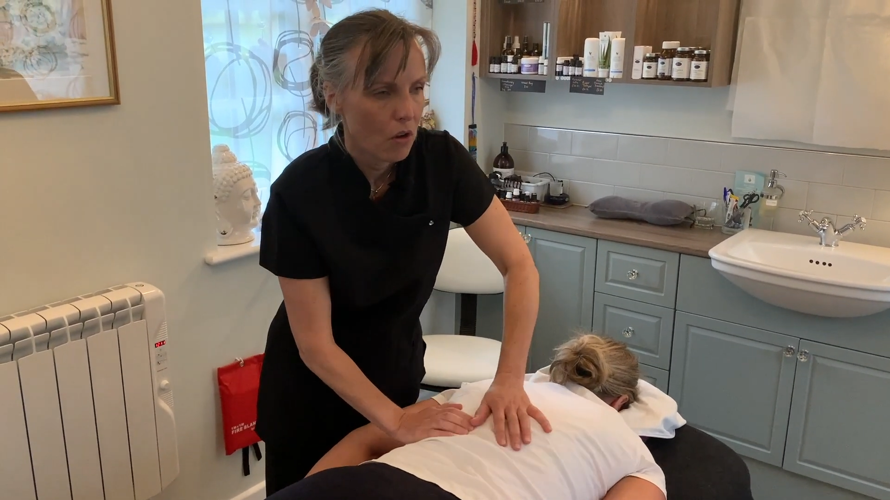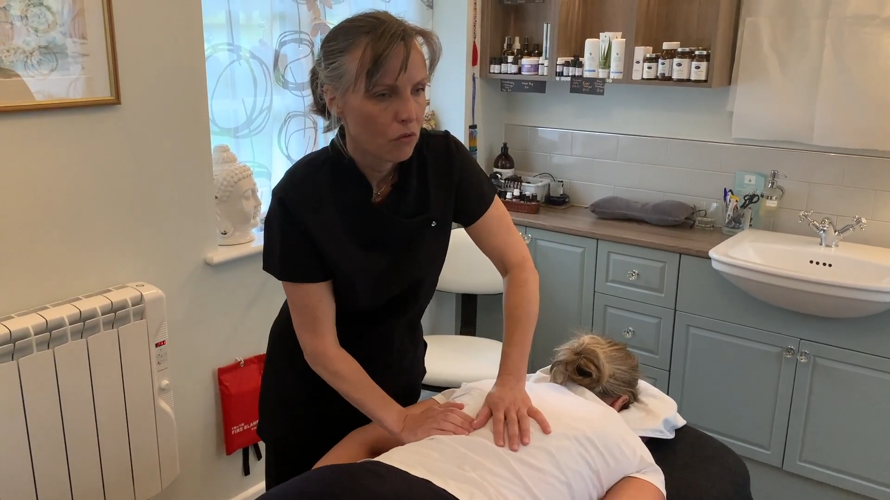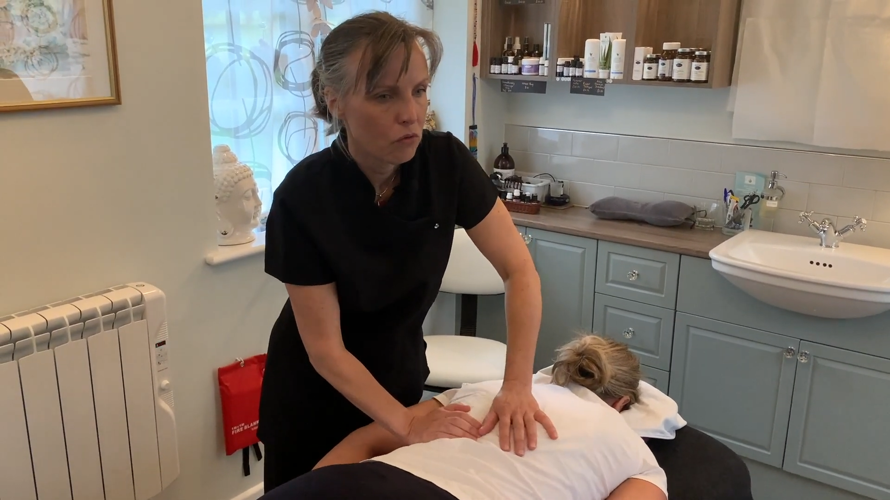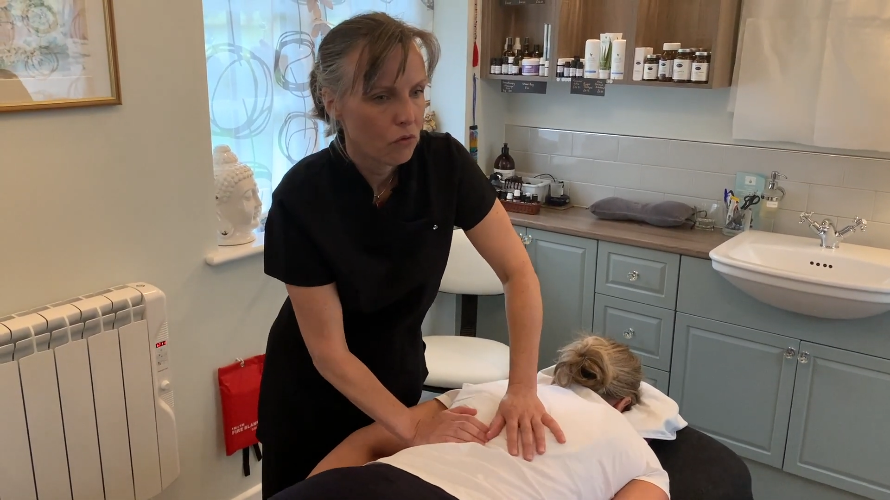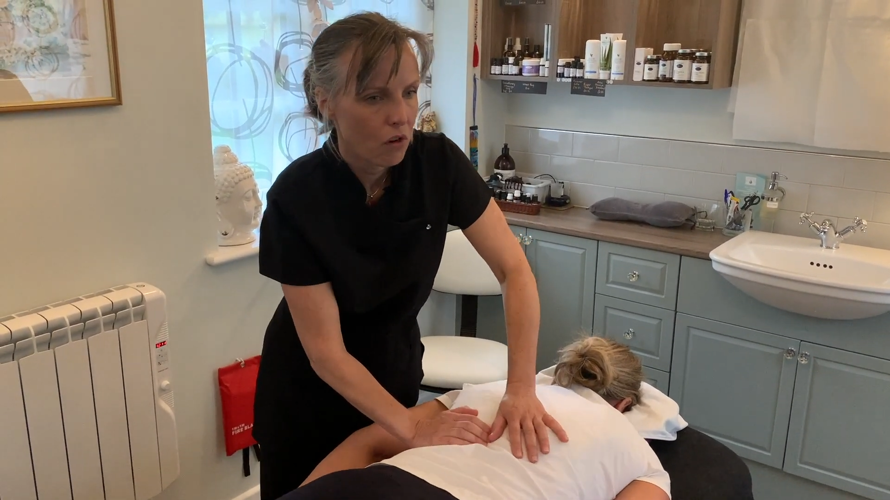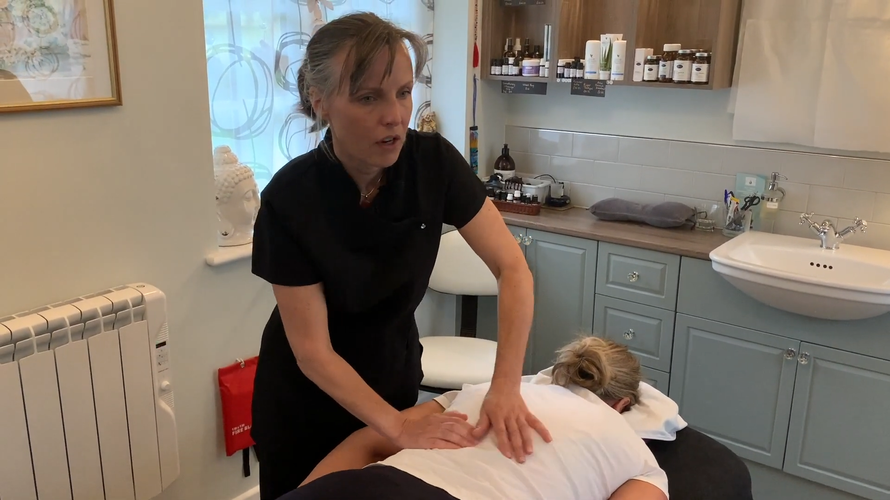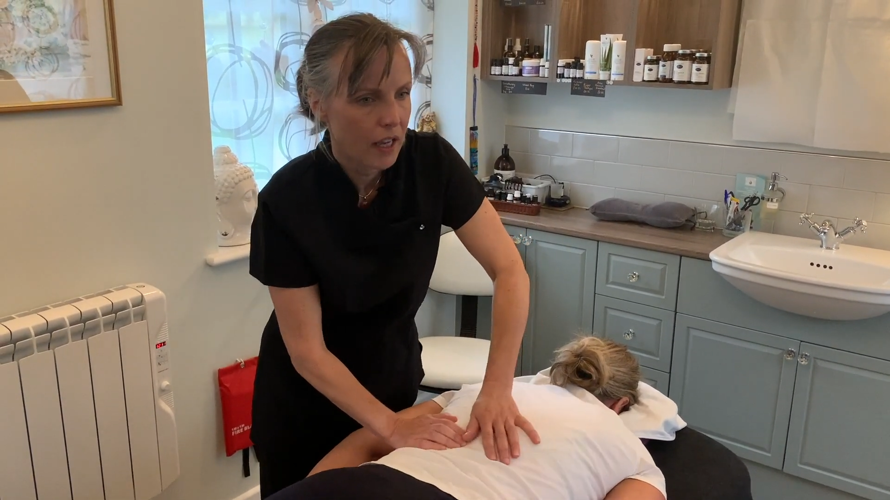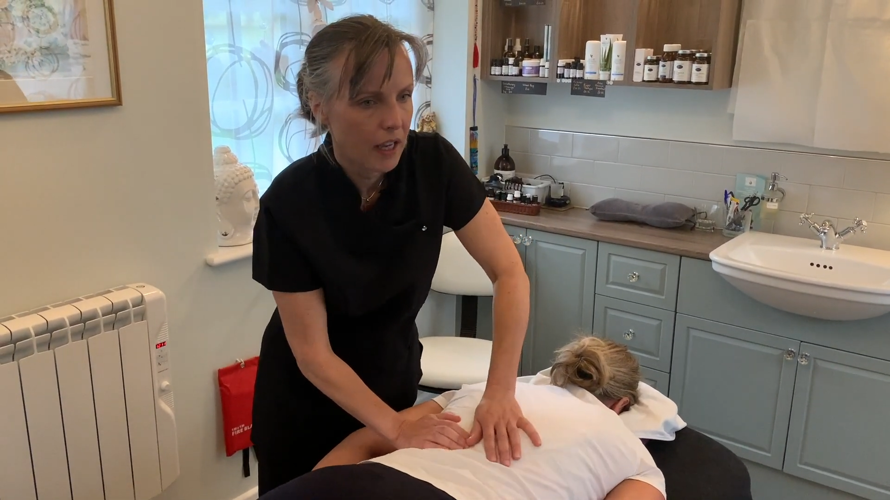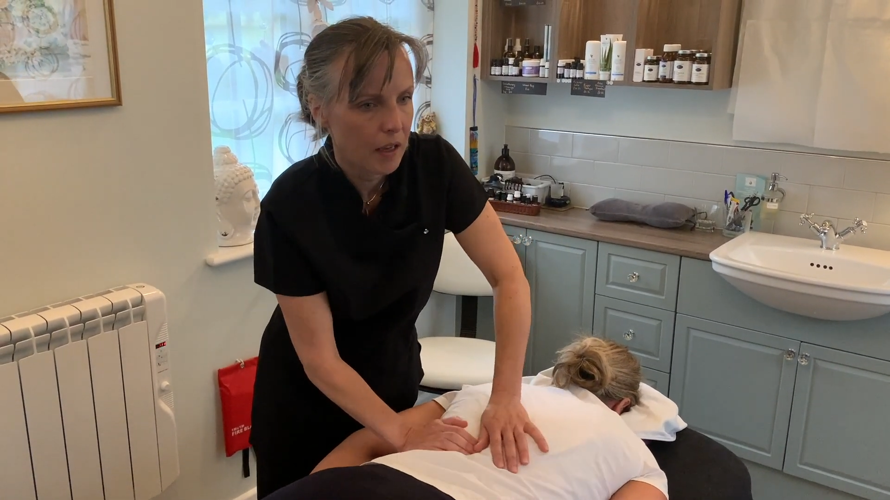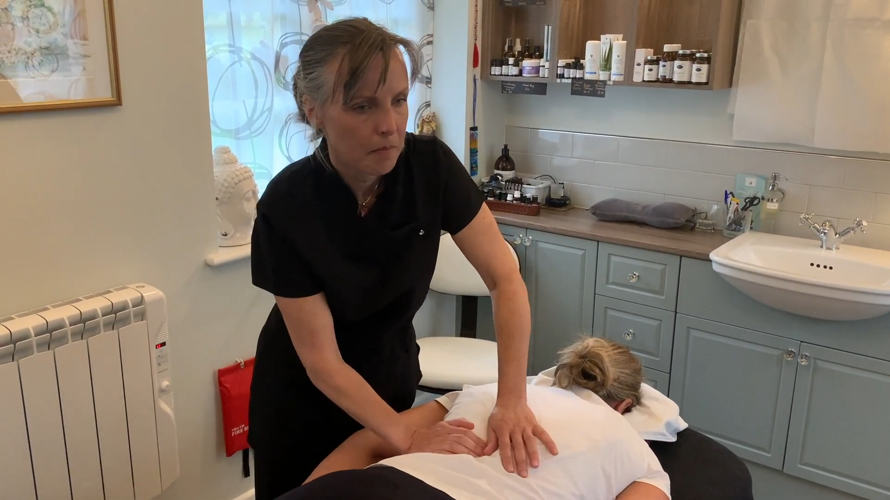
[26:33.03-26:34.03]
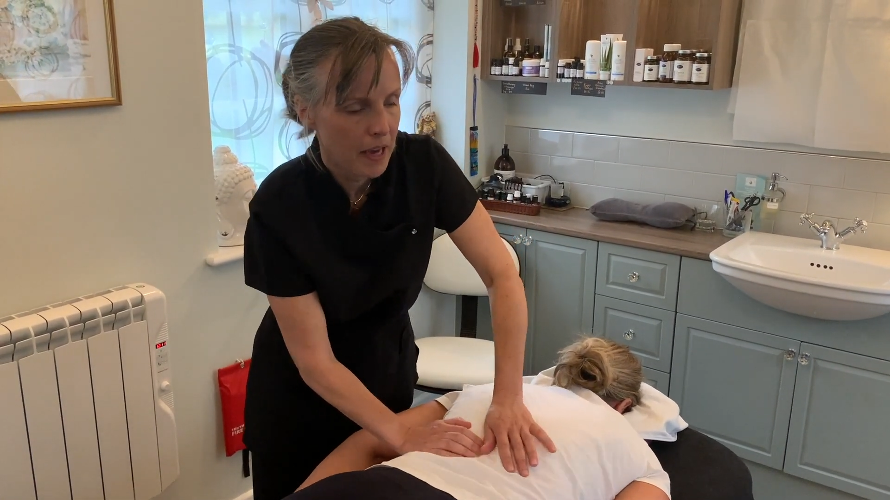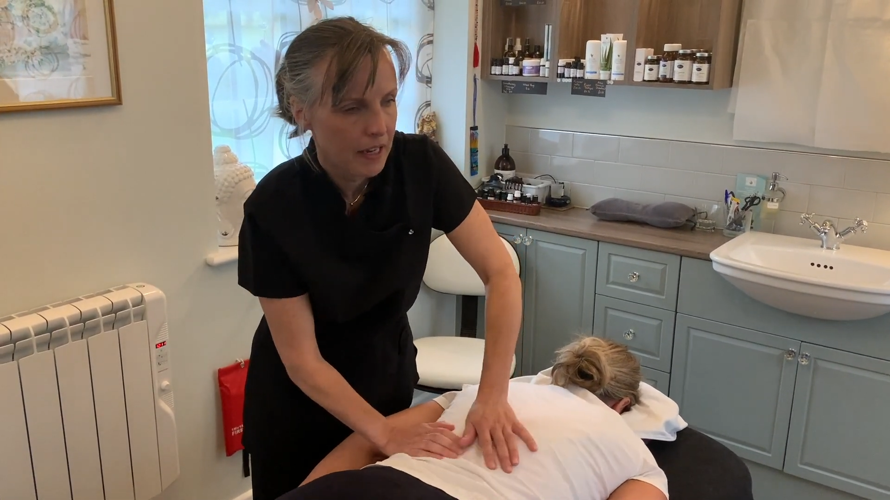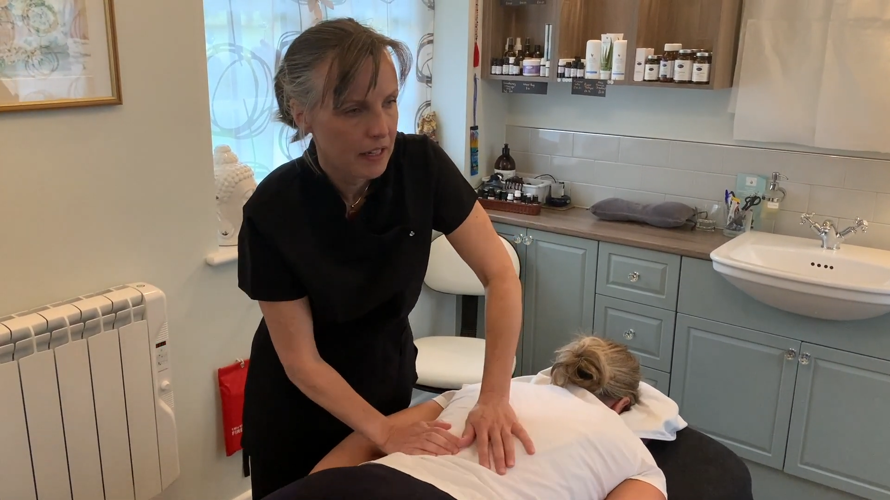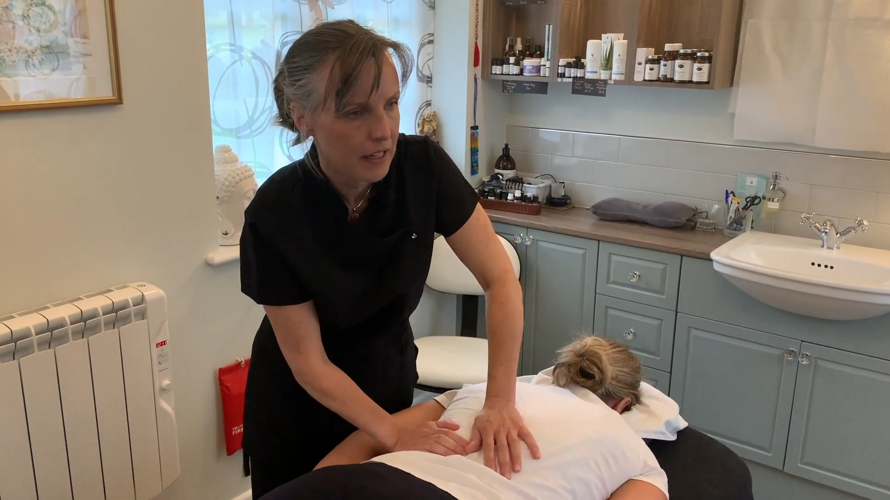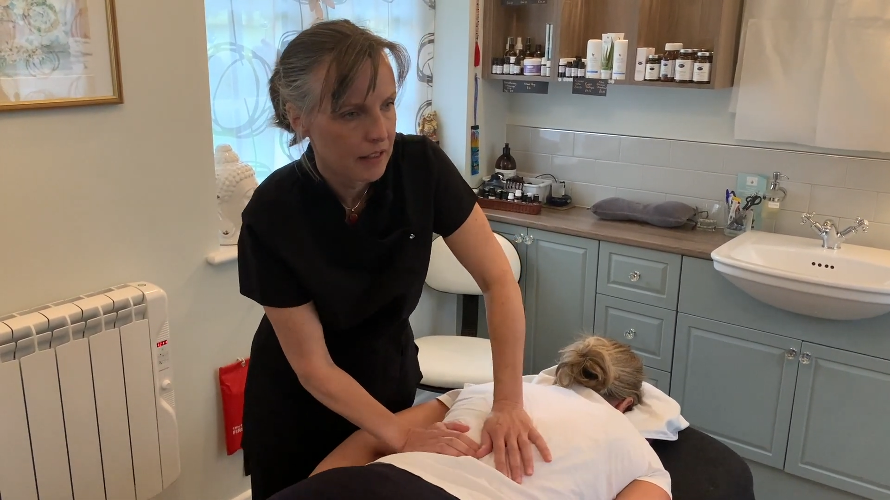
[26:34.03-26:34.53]
rocking
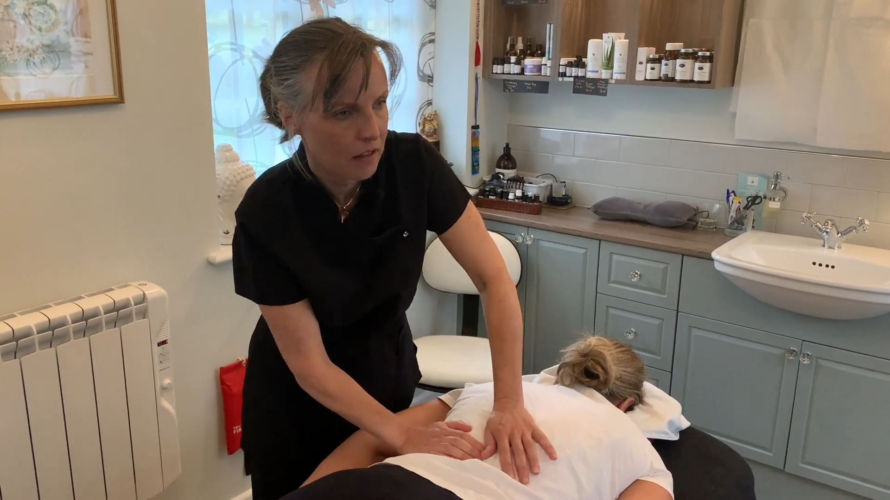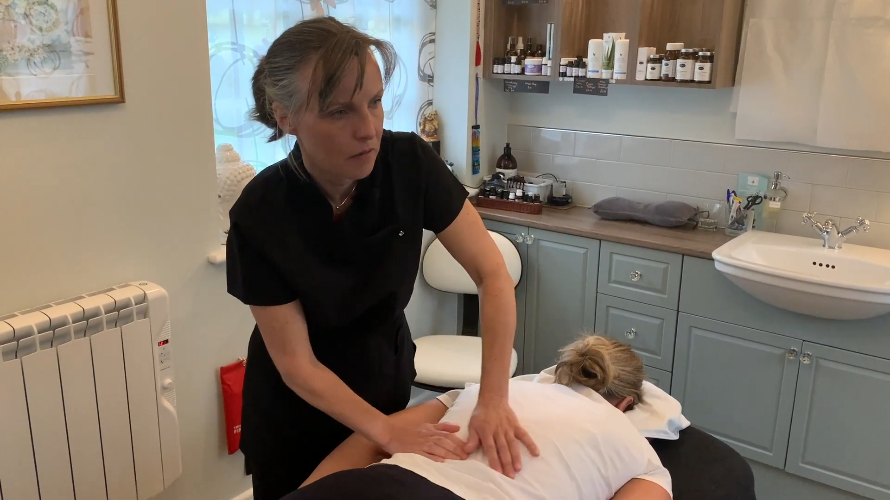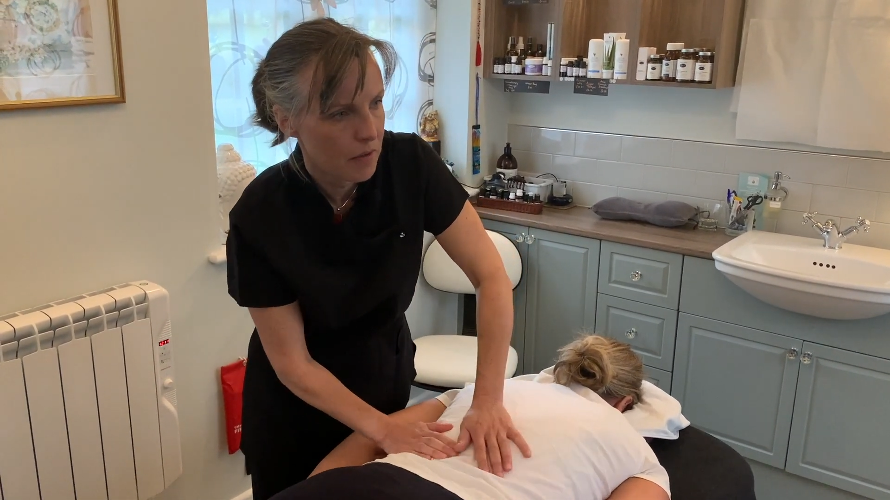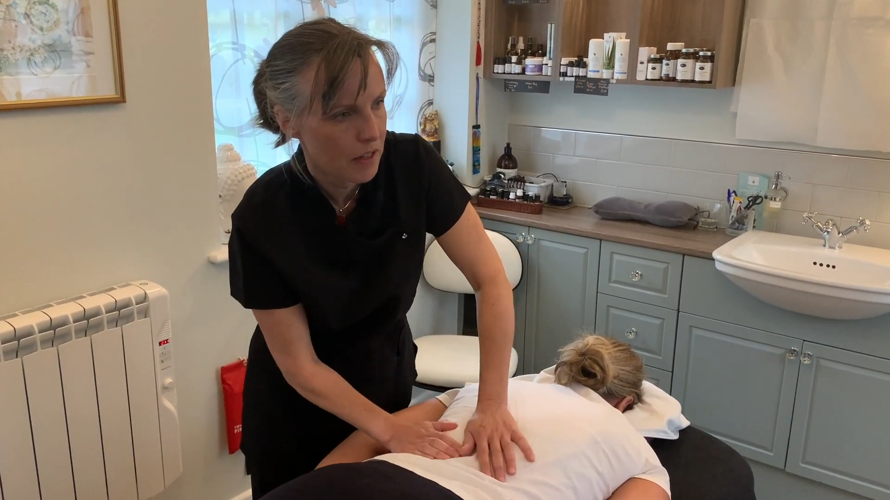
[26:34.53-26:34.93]
mechanism